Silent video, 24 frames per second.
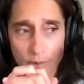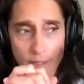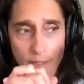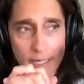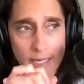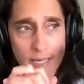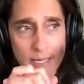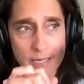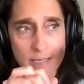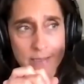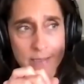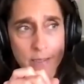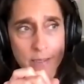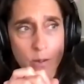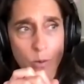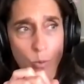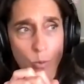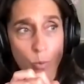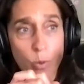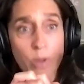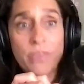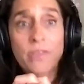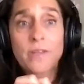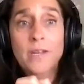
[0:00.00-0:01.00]
is
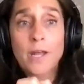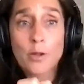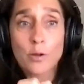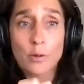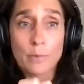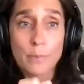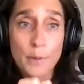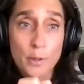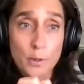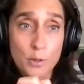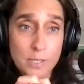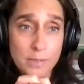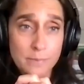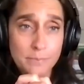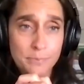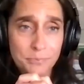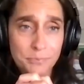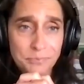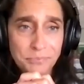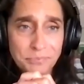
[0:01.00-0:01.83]
with another person.